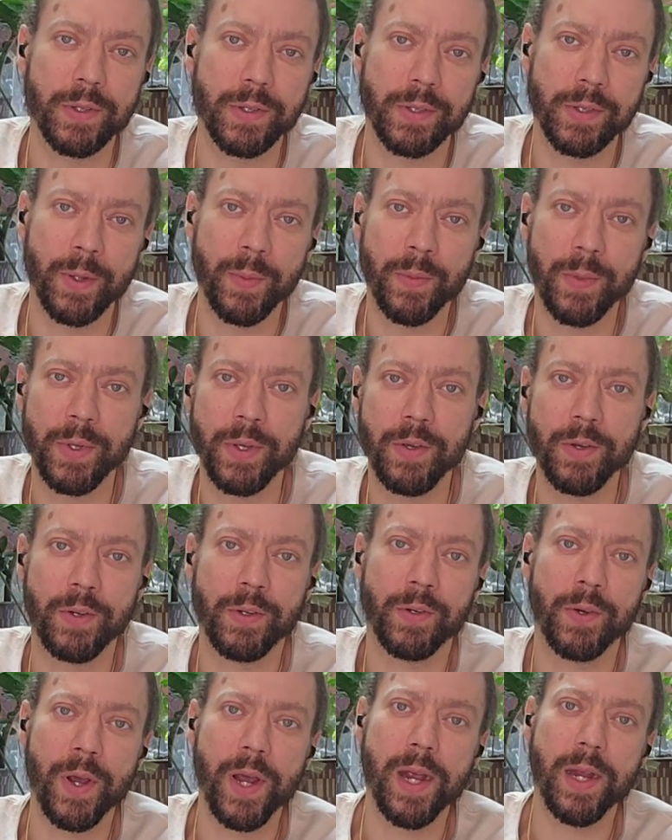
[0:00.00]
something you
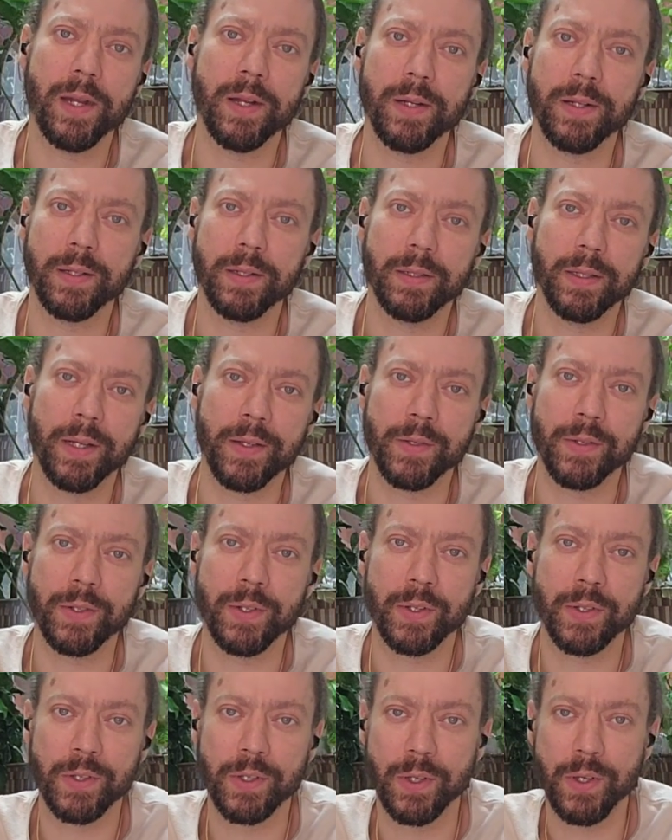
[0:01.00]
created as an
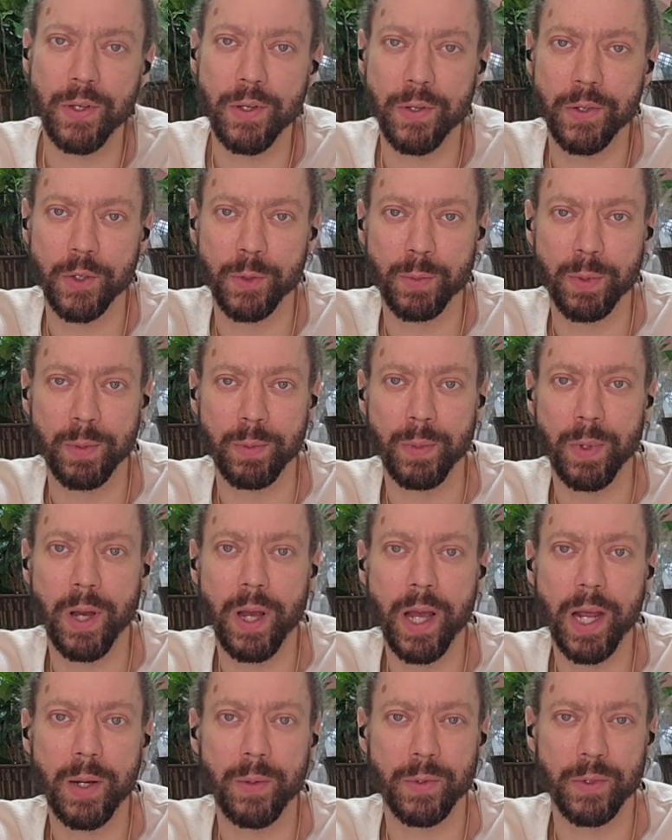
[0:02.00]
excuse, but
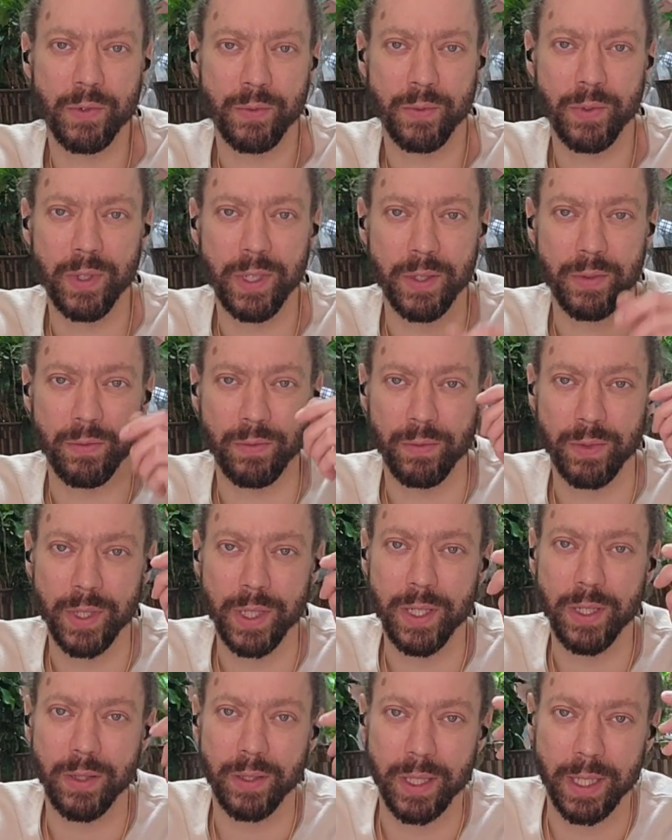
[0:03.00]
mine was really real.